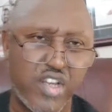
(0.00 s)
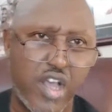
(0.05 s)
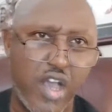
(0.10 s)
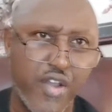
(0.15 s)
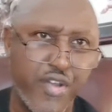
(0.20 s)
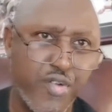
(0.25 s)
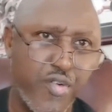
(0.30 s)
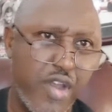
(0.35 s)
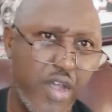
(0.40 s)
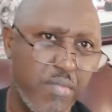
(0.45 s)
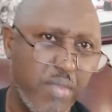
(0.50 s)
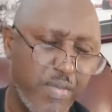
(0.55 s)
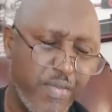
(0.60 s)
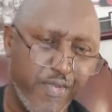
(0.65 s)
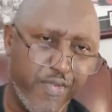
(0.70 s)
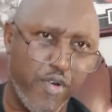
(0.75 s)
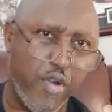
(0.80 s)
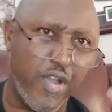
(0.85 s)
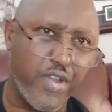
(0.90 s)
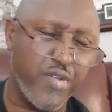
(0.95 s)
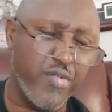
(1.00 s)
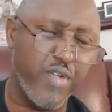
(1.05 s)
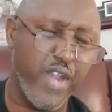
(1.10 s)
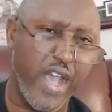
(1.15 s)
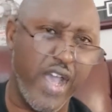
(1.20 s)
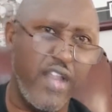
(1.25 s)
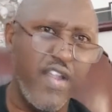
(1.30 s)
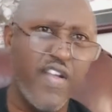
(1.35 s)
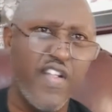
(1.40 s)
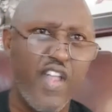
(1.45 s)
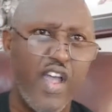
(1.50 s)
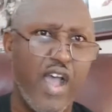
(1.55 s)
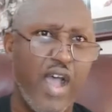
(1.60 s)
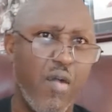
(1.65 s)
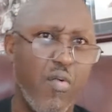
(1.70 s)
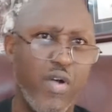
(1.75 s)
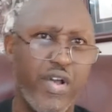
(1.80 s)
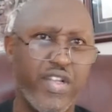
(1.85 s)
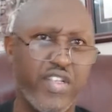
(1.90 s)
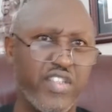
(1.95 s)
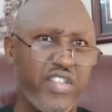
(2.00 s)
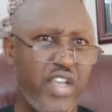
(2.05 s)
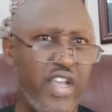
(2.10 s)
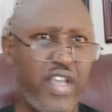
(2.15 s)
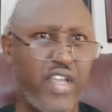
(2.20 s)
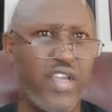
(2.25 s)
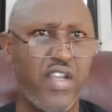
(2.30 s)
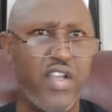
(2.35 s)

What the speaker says: how to do that. But before I do that, I want to say,